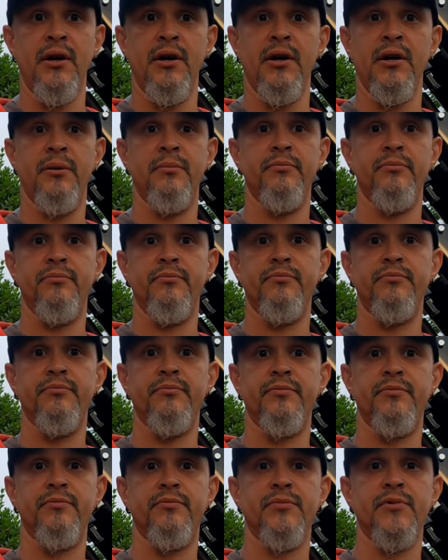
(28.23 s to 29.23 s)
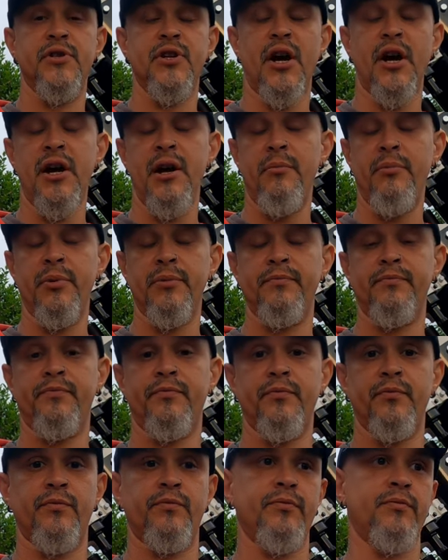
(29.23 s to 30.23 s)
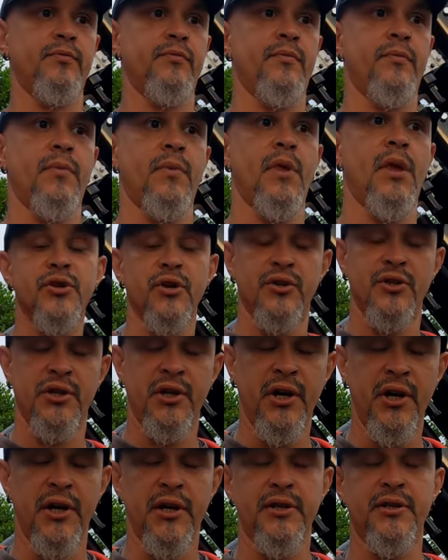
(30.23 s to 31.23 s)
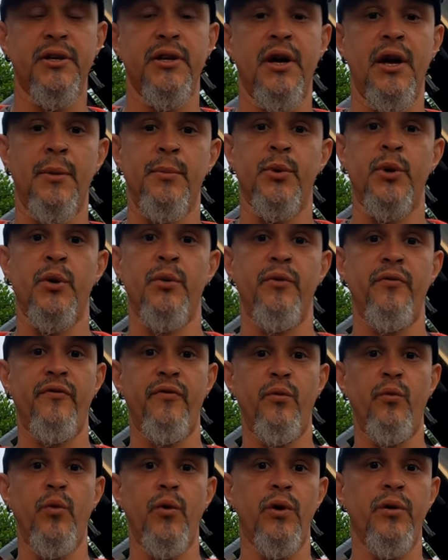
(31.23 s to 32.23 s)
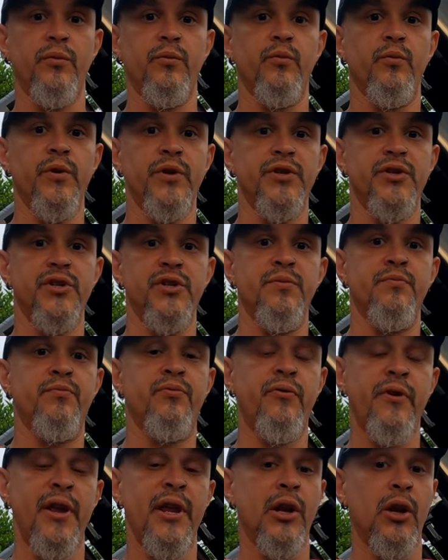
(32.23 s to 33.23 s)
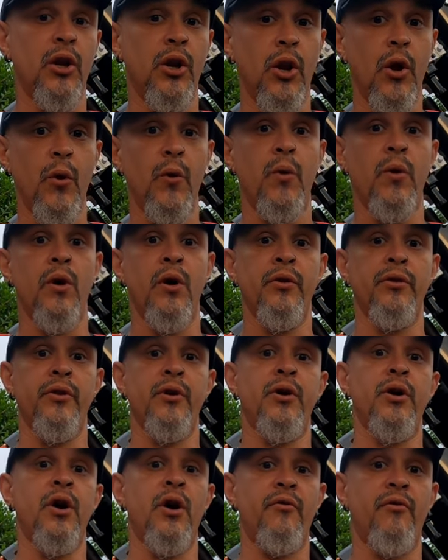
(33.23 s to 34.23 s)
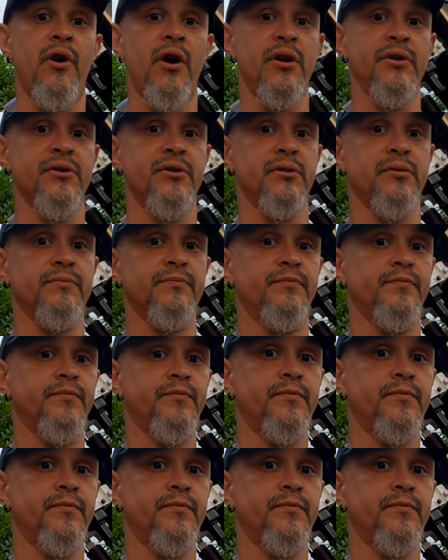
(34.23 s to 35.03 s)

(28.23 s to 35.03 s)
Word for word: Sky app. So tonight I'm going for one which is pretty low on the horizon.